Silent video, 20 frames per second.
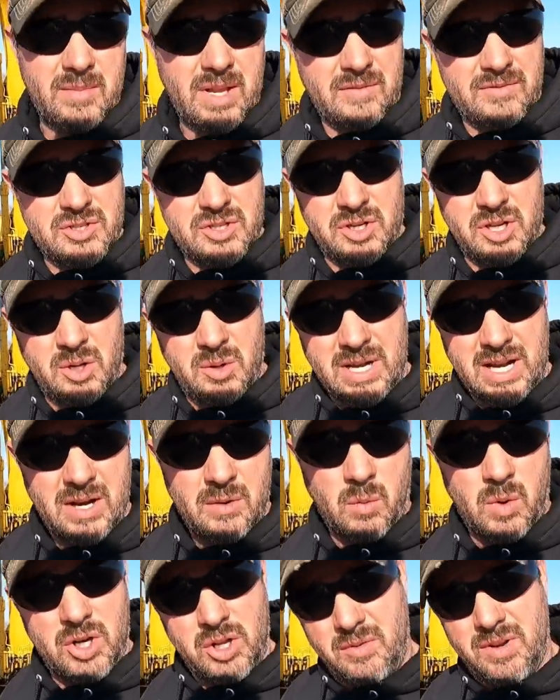I'm not sure you
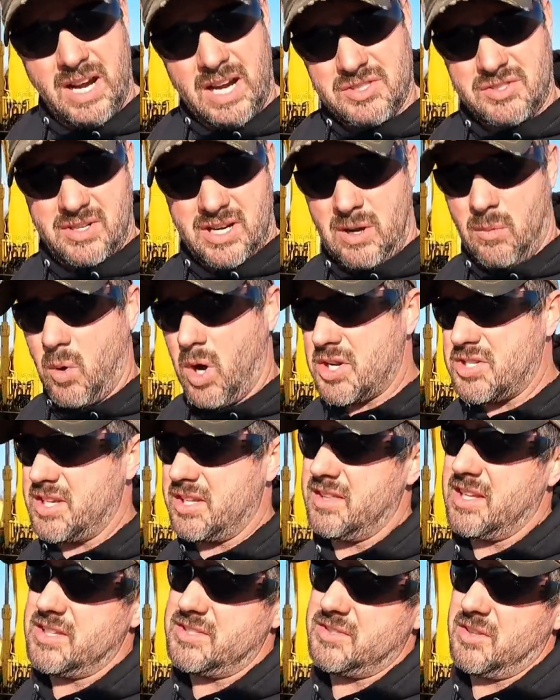got where you guys are at
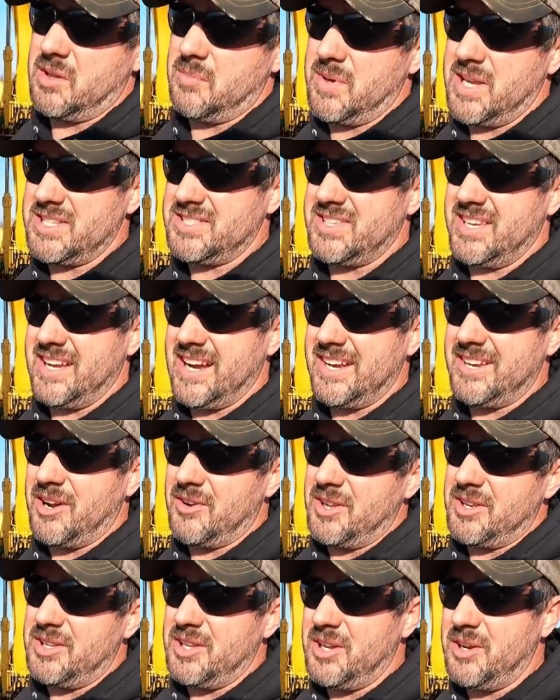watching this. So the best thing I
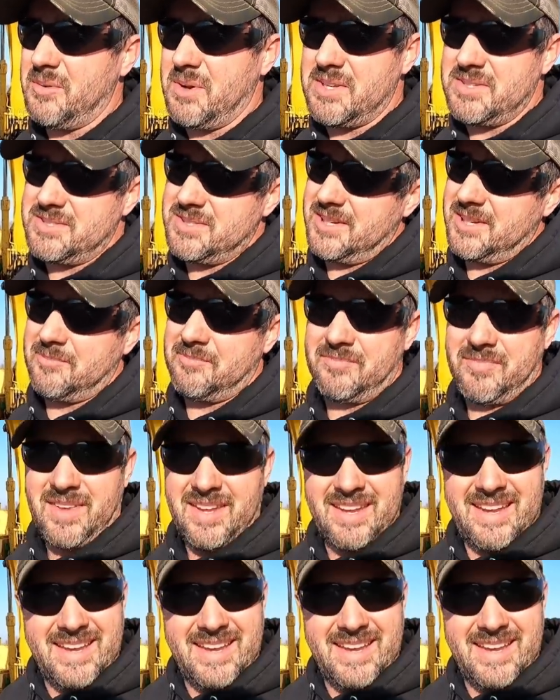know to do is um,